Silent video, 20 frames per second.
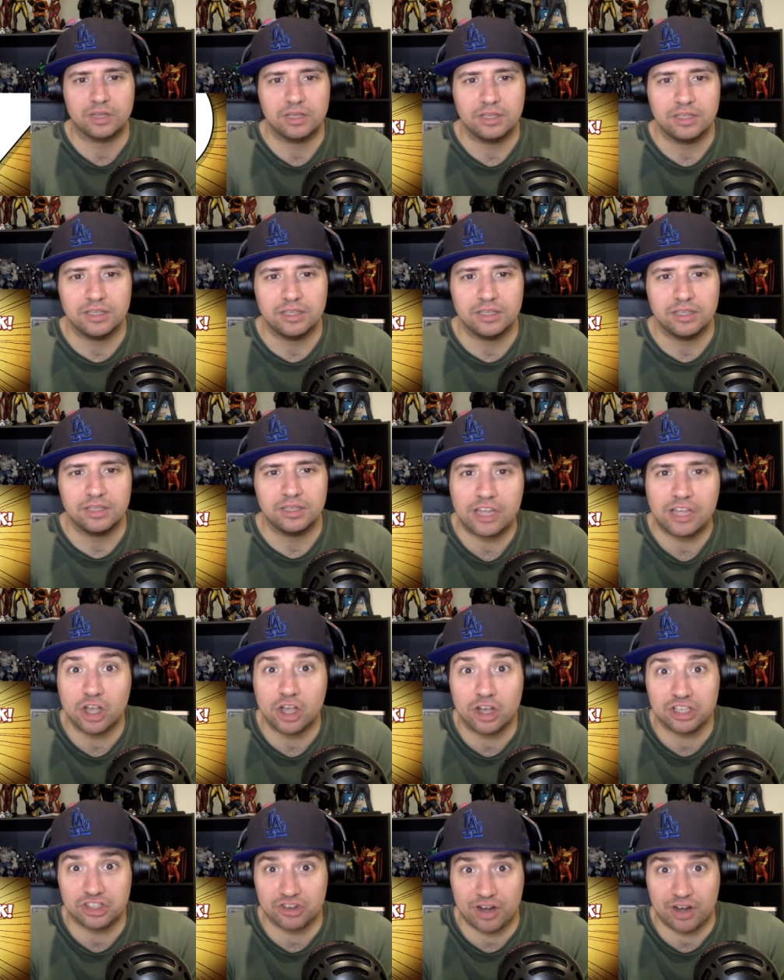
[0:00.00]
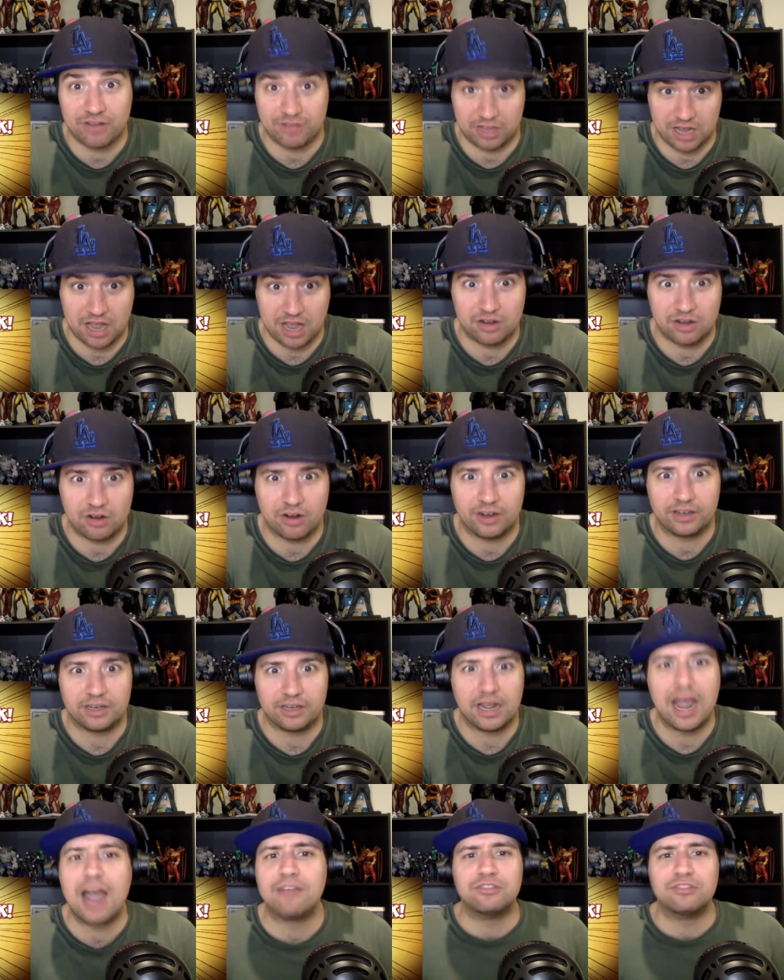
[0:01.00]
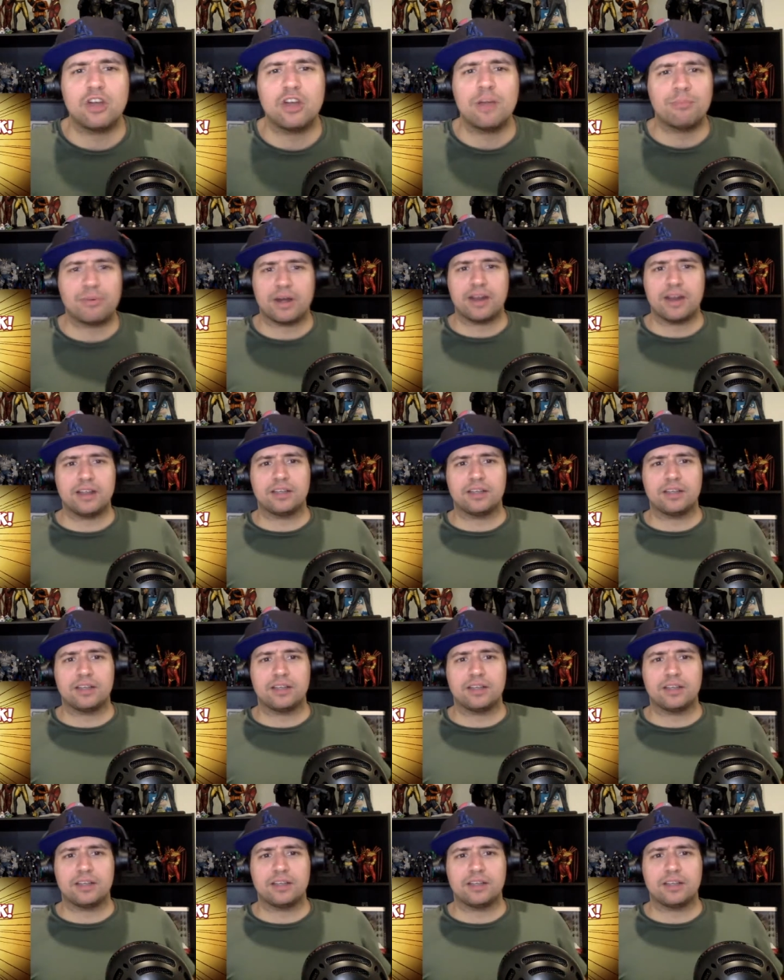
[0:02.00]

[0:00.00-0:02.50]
All How right, you guys traveling down break, everyone. How